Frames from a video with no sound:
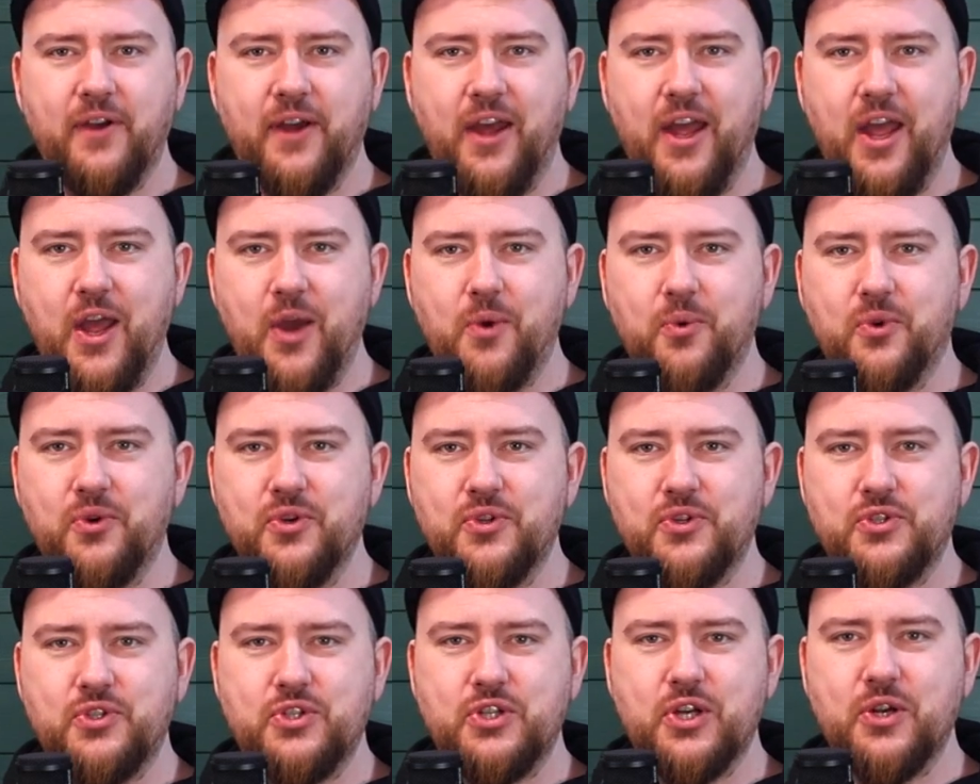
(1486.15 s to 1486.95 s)
one
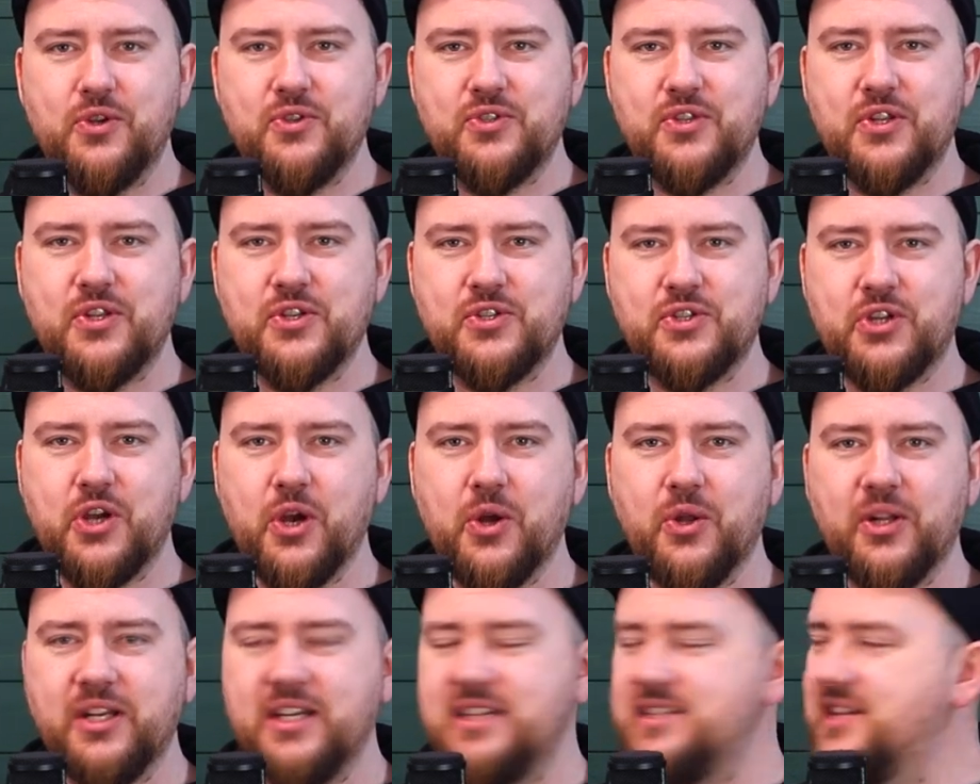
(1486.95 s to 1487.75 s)
of the students at the
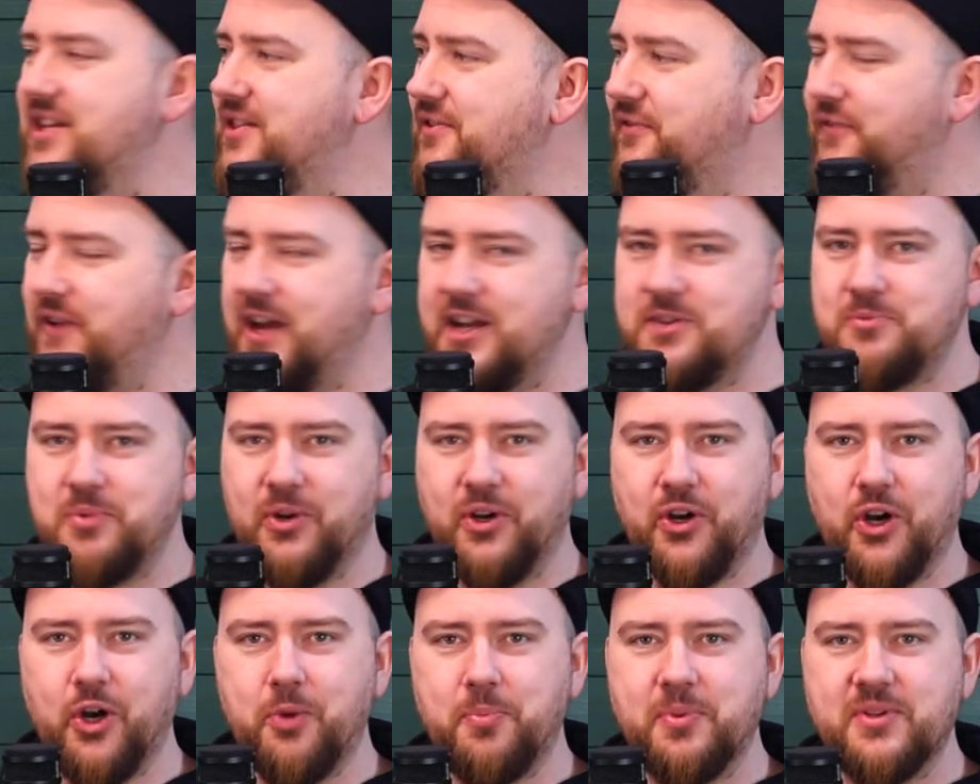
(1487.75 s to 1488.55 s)
school, and he's in the
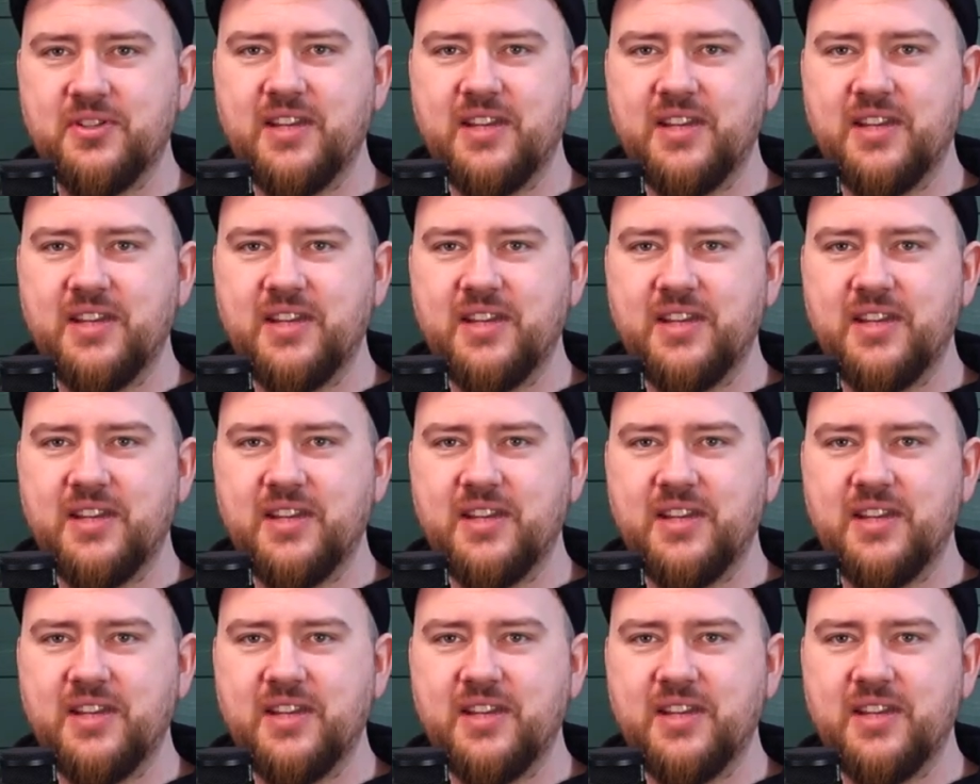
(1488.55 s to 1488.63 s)
Facebook group,